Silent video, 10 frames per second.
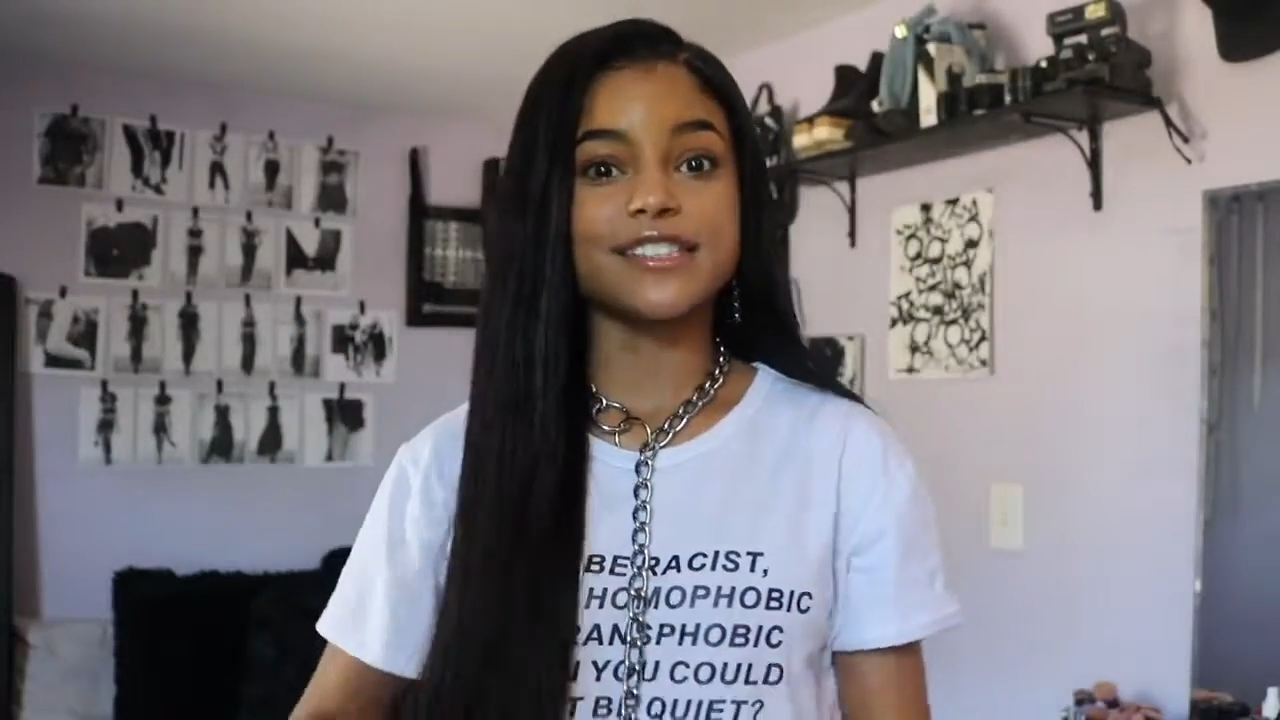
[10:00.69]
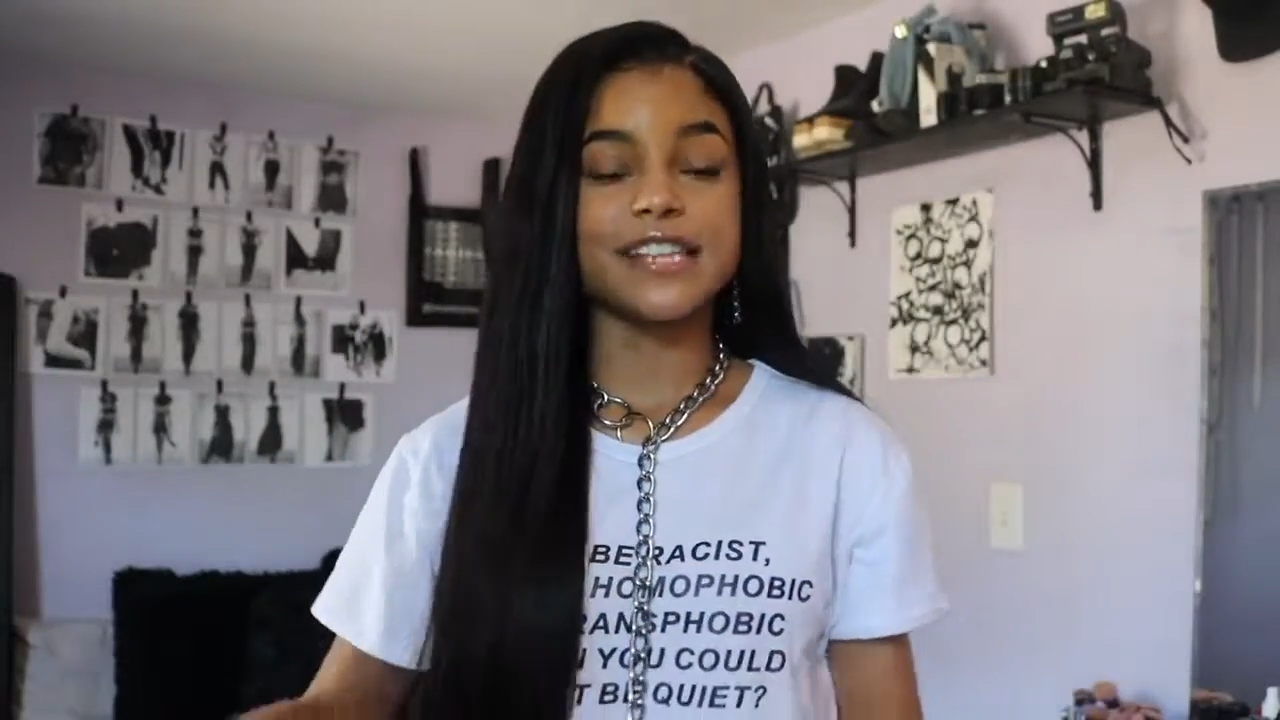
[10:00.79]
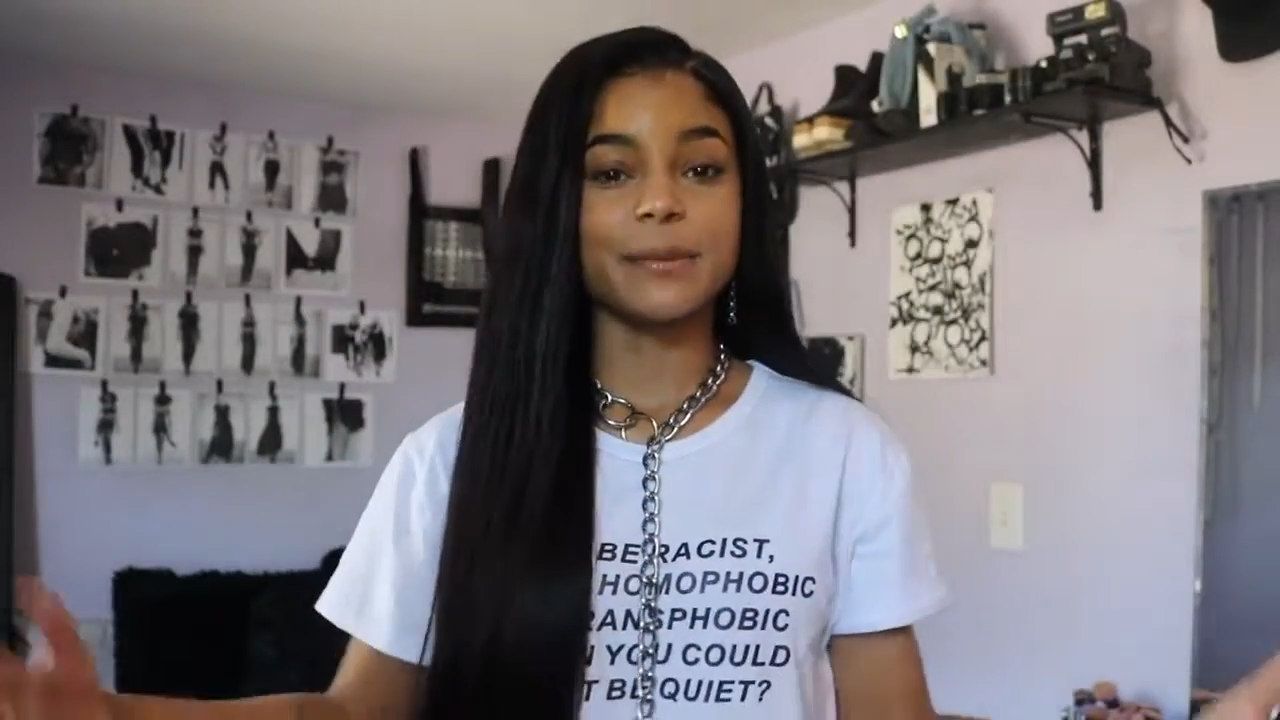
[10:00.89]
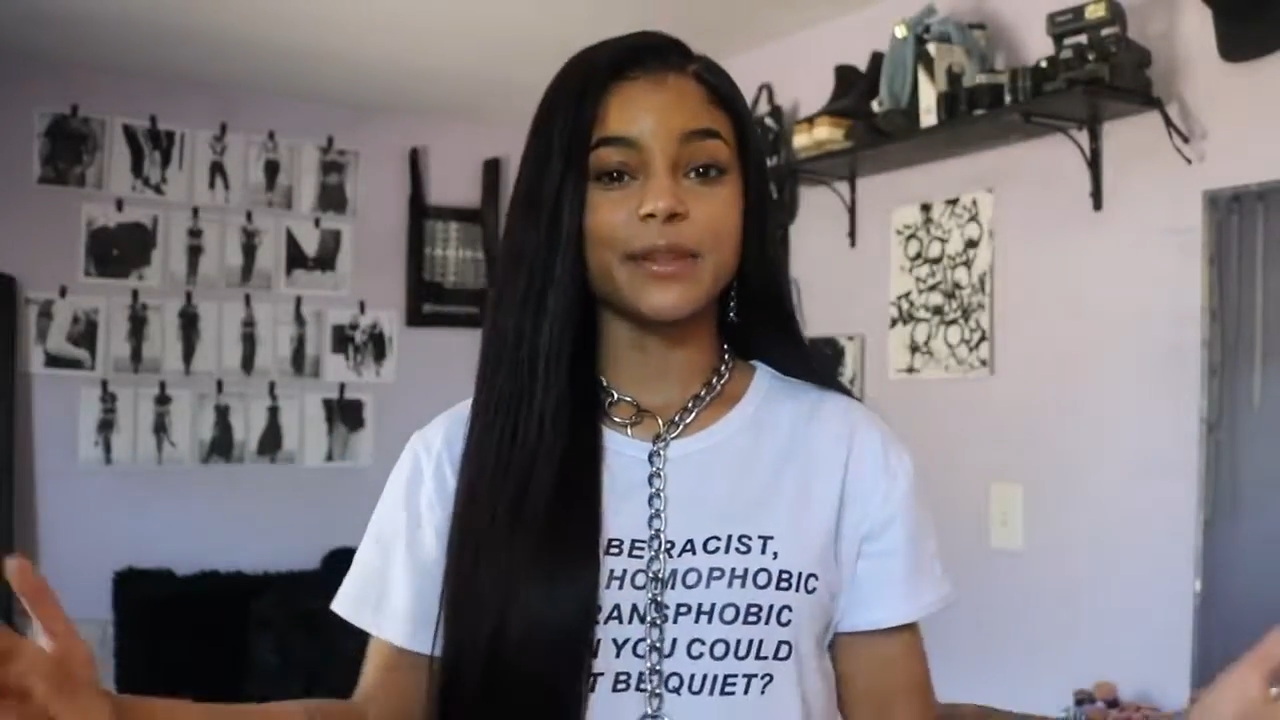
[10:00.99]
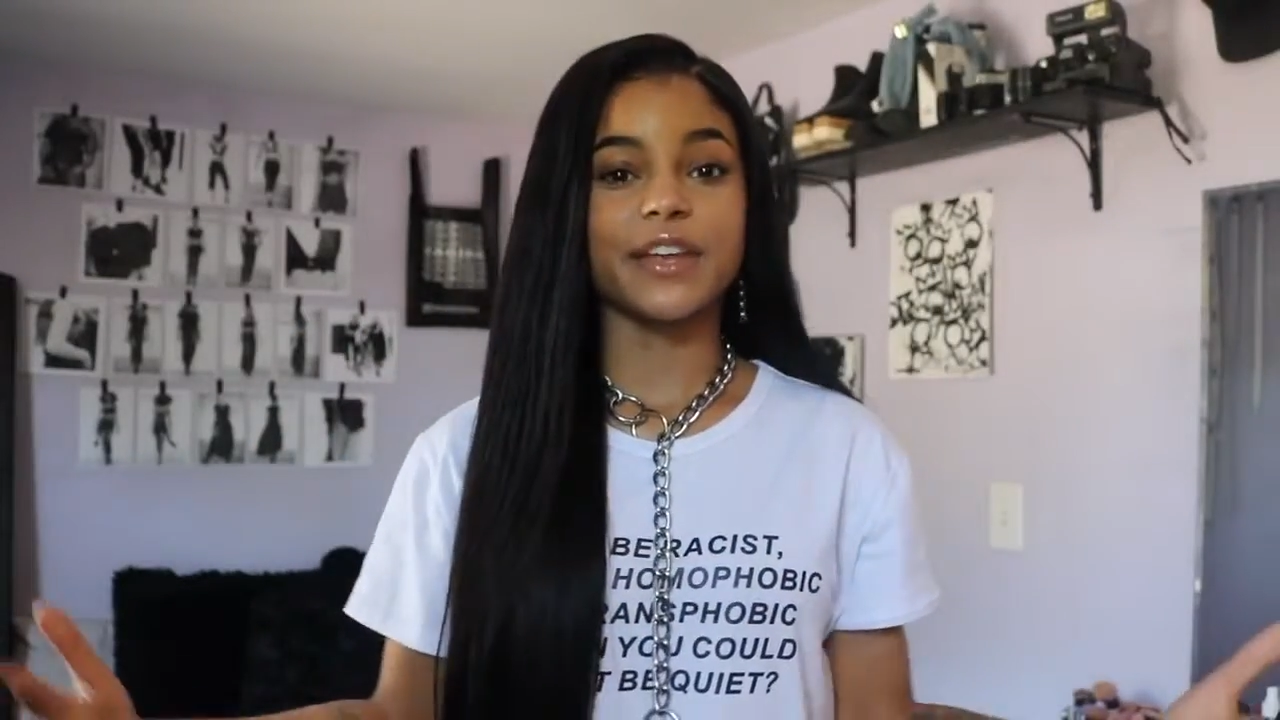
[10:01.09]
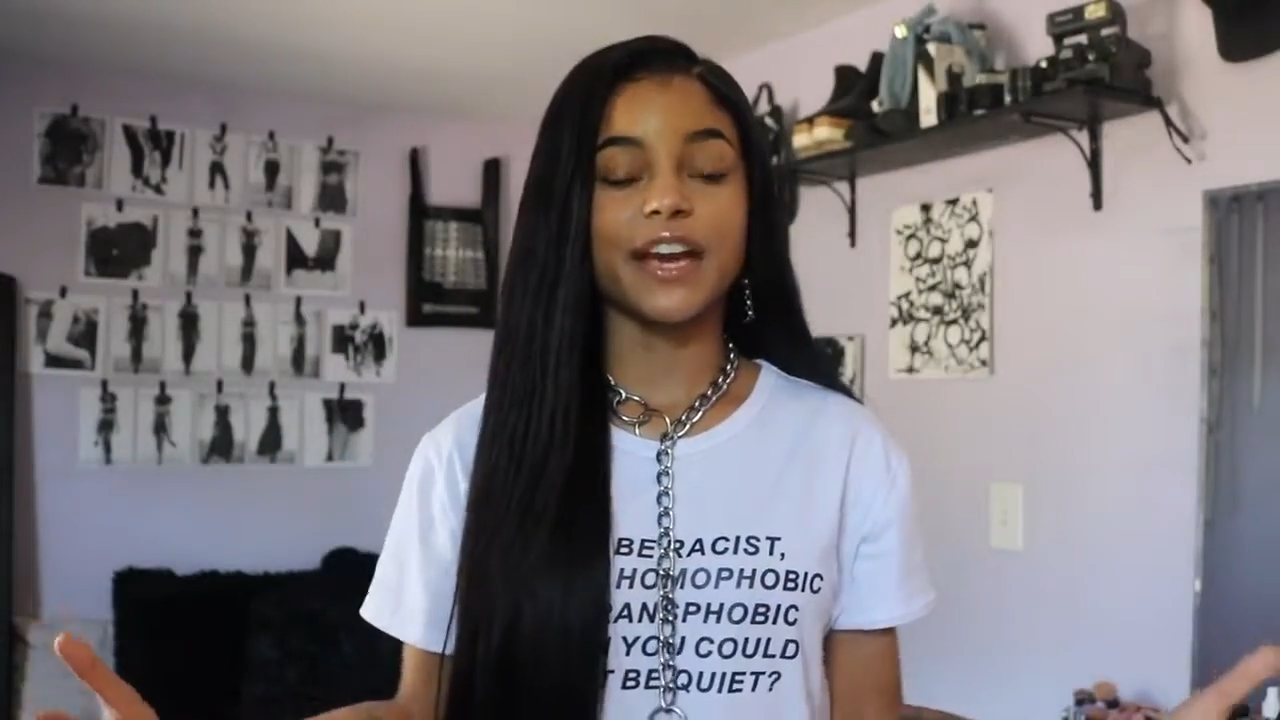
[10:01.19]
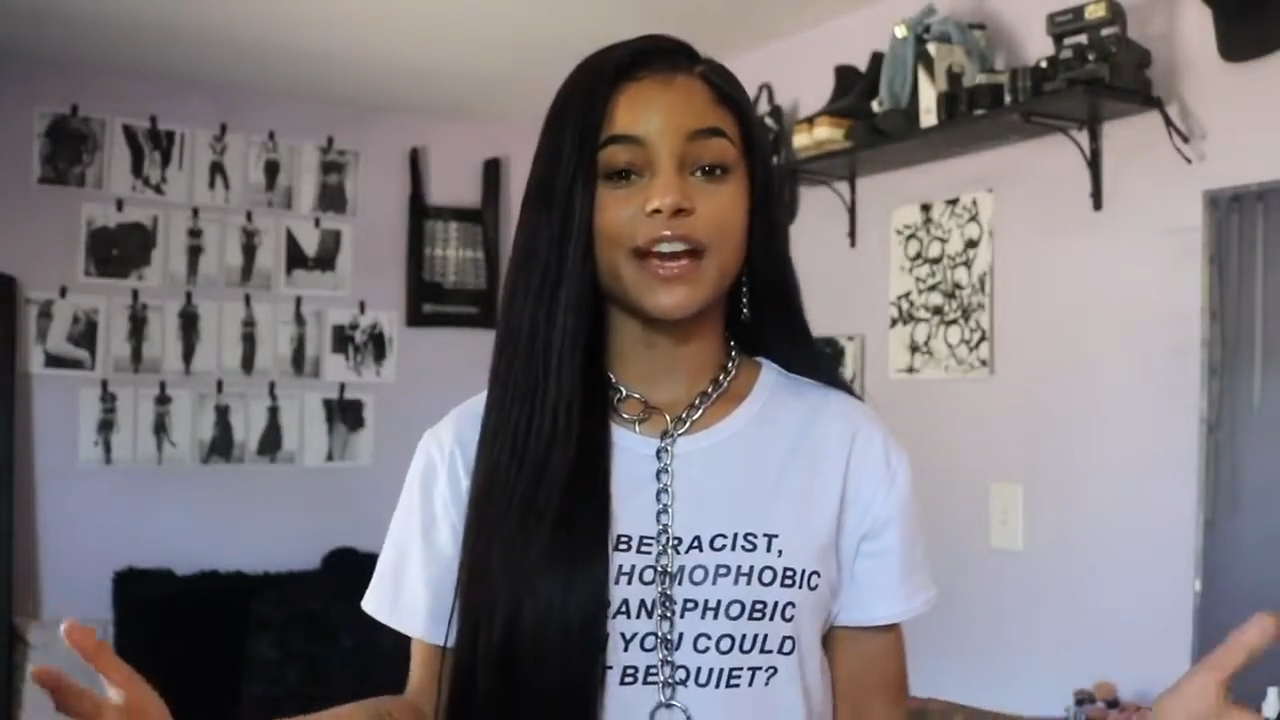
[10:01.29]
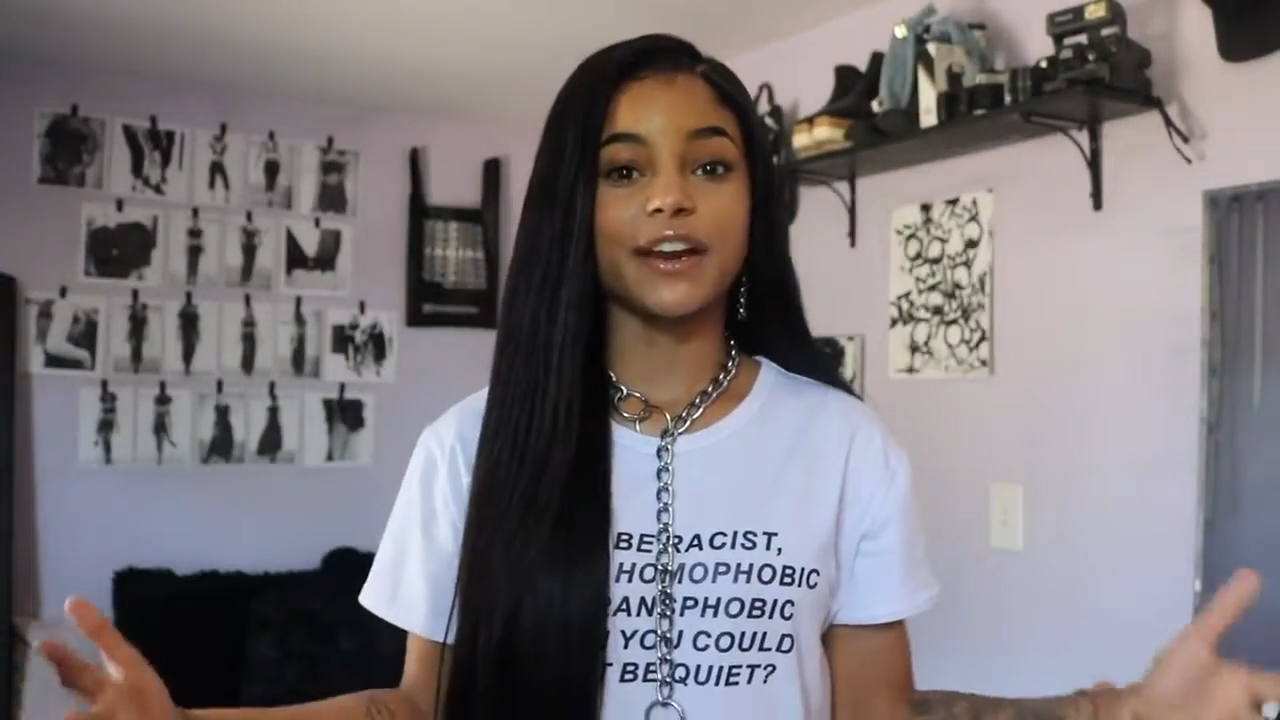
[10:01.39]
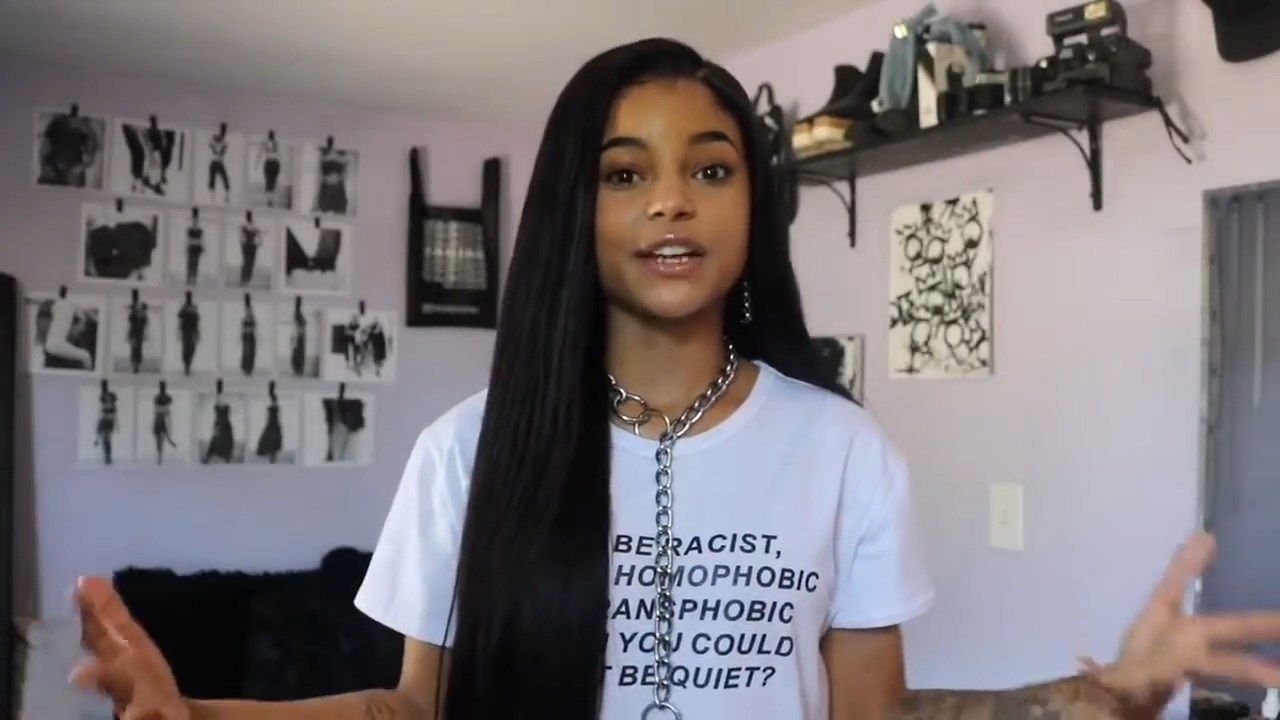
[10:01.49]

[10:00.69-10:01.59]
to say about the hair.